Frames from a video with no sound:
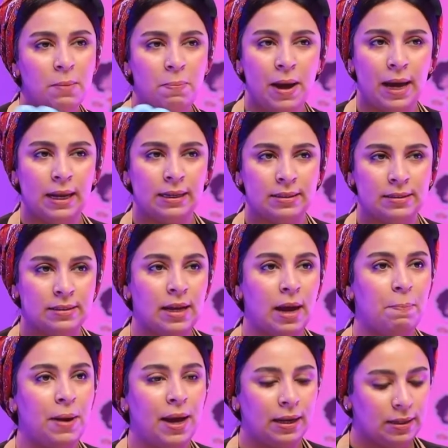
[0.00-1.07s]
a palette. A
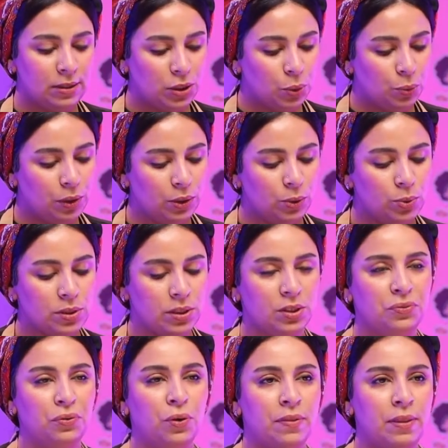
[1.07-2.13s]
palette, you will use it
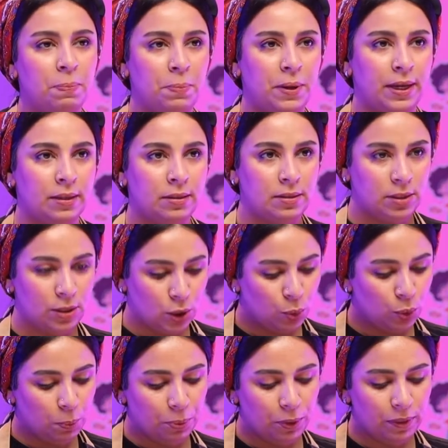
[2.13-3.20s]
for the paint. You
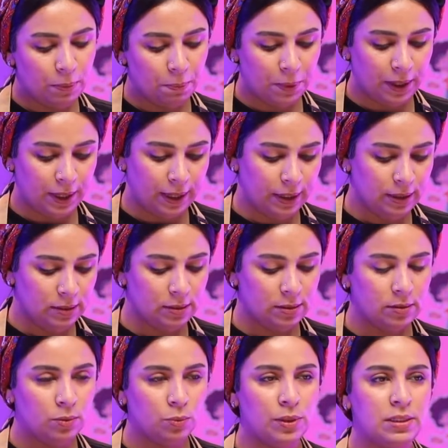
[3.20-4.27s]
will put the paint,
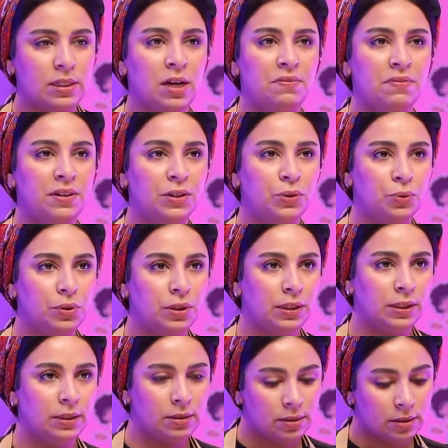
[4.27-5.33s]
whatever you
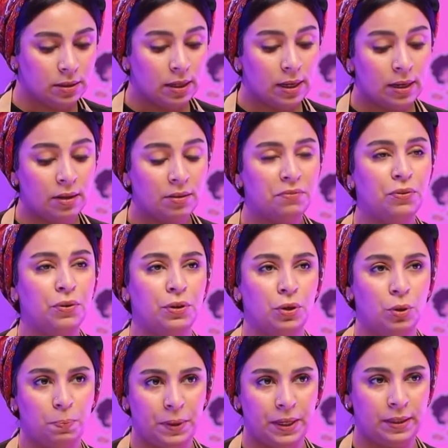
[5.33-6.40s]
need for
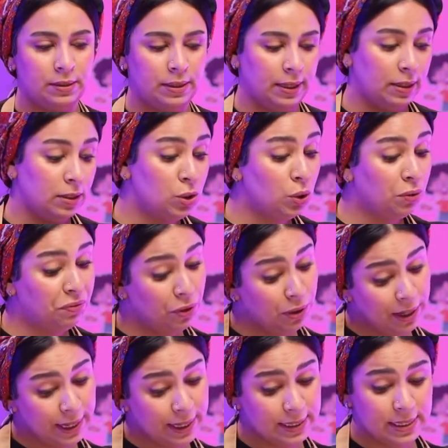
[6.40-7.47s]
your painting. So for
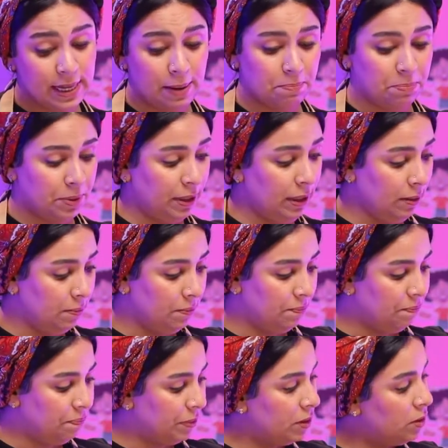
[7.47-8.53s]
example,
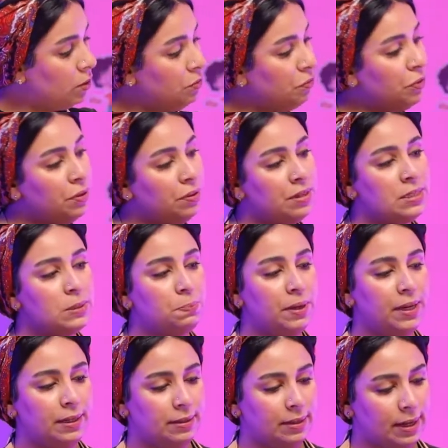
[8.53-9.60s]
for this
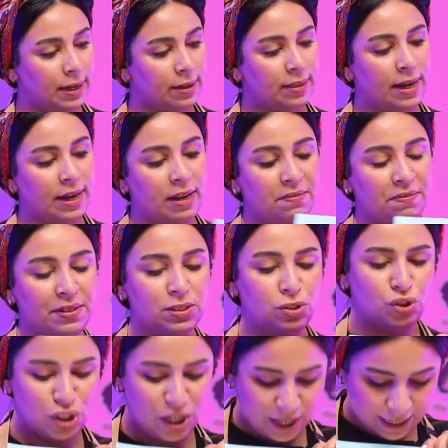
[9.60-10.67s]
painting, The Elephant
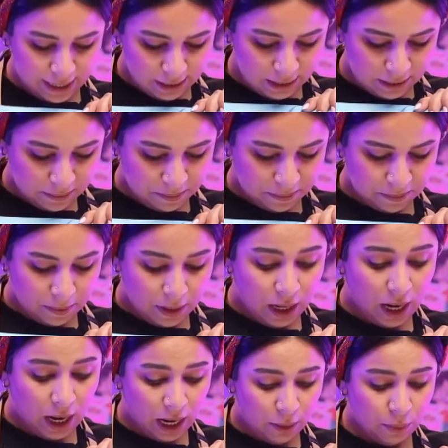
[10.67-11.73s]
Child,
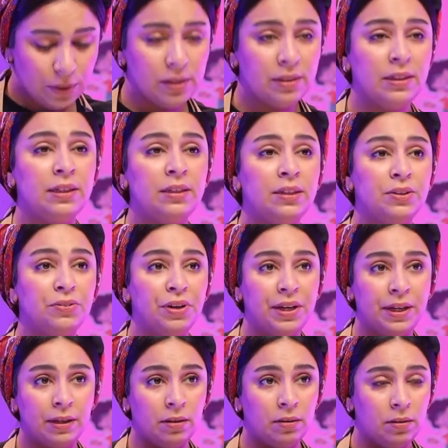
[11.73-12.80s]
I will need green,